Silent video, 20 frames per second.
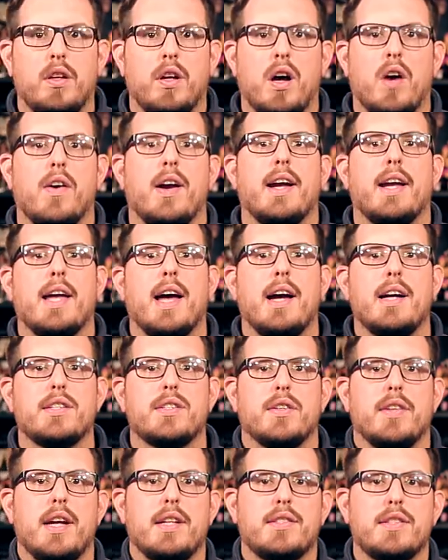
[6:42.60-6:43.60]
All right, guys,
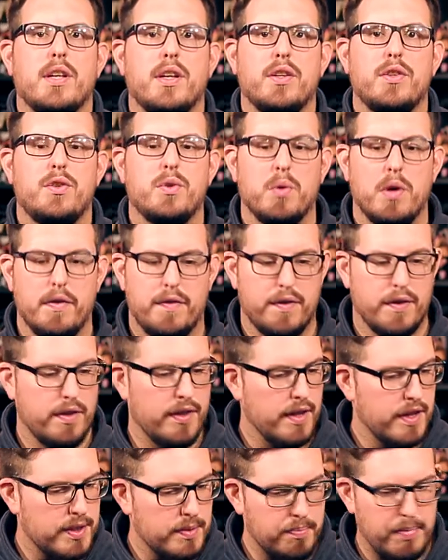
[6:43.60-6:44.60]
so that's going to do it for
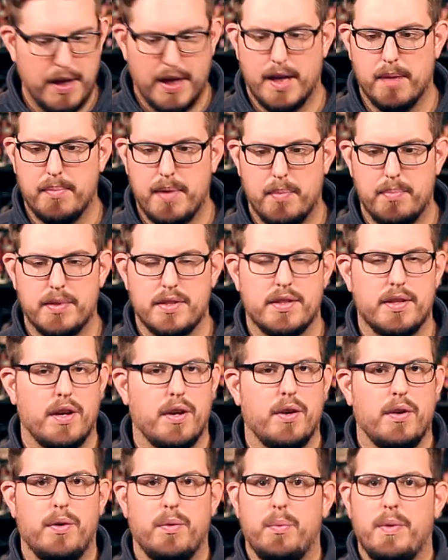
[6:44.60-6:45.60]
this pickup
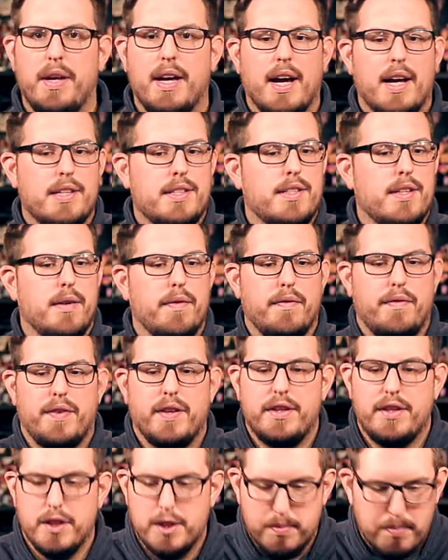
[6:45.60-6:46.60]
episode. We got some
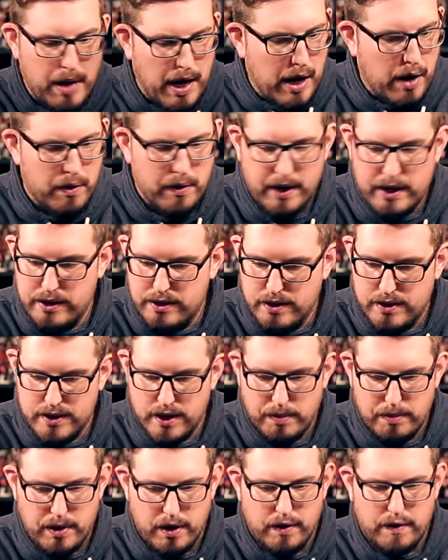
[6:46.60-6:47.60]
vintage Power Rangers
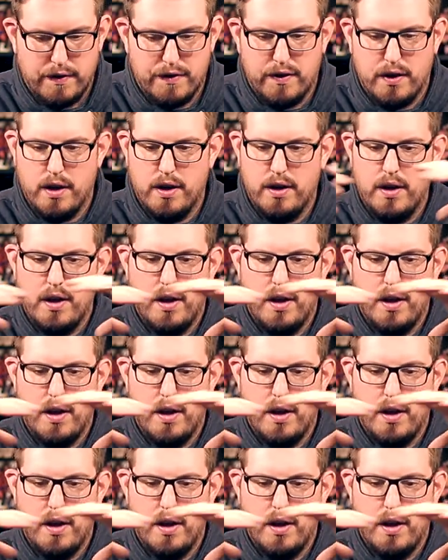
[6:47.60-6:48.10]
up here in front.